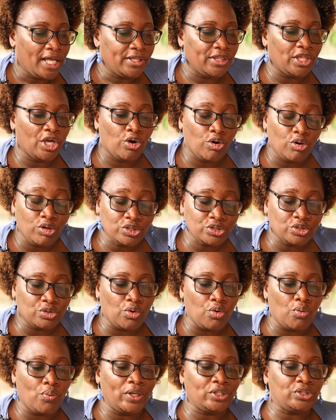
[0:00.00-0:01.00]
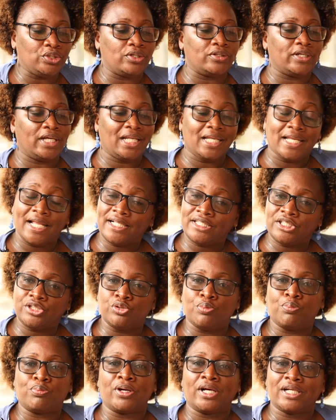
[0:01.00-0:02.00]
They also went to great lengths
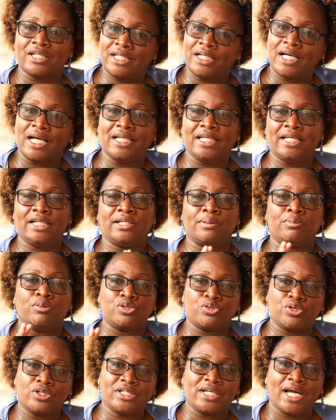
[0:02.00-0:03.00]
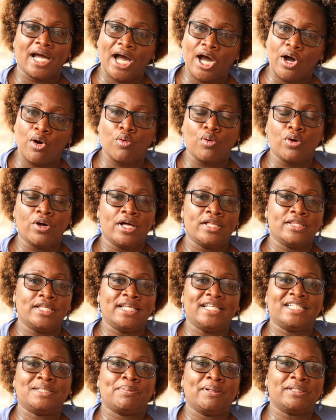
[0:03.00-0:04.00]
to practically demonstrate how the
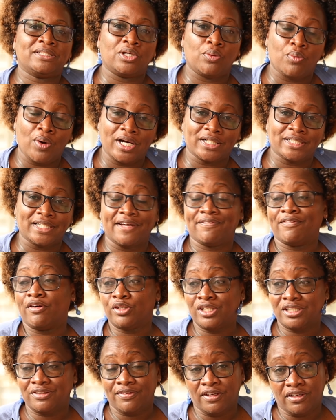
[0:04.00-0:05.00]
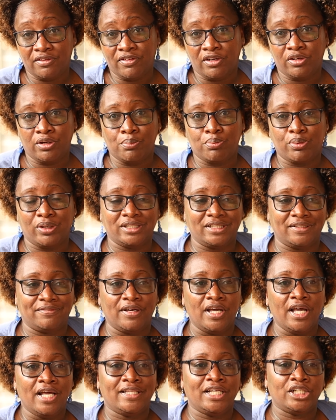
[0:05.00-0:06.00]
dispenser works. I found this very, very impressive.
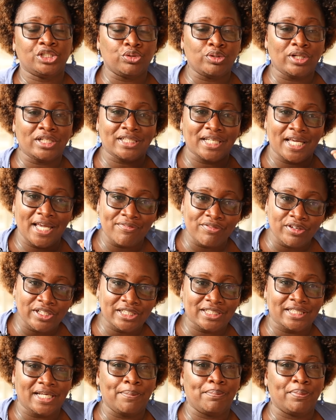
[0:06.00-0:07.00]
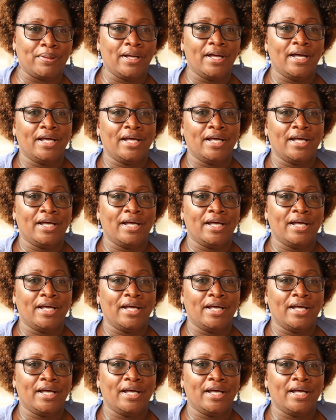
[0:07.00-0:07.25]
They showed us every step,